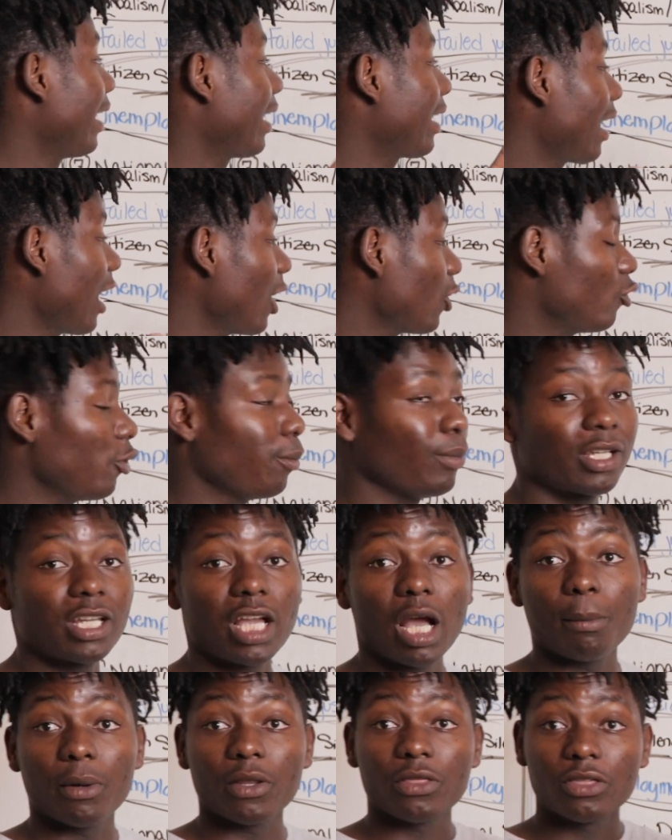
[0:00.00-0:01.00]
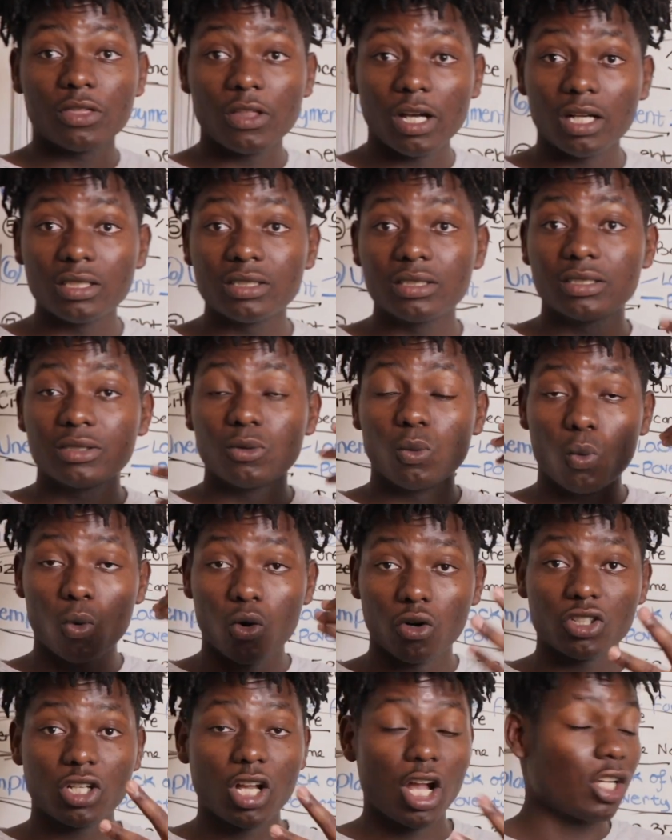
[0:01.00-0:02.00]
the country become a third
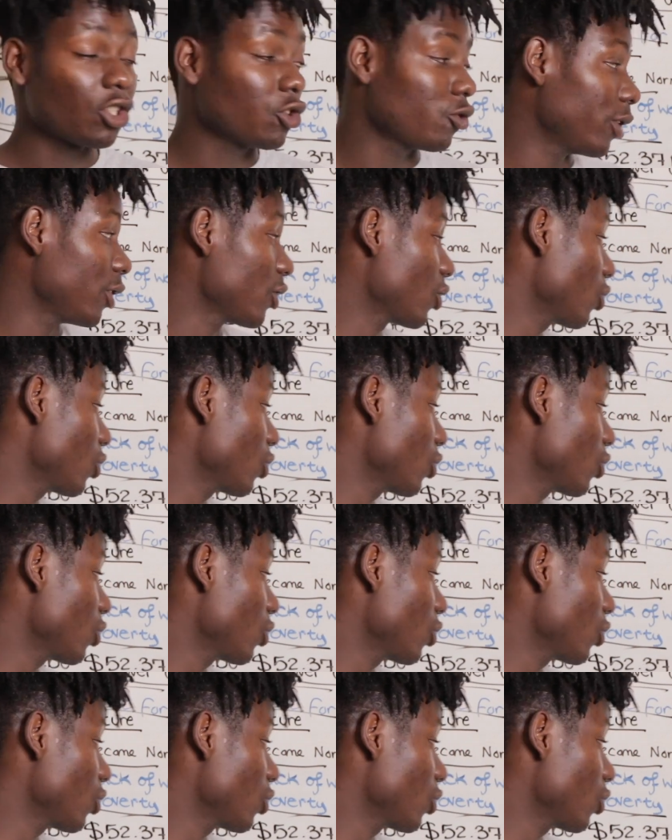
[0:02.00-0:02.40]
world country.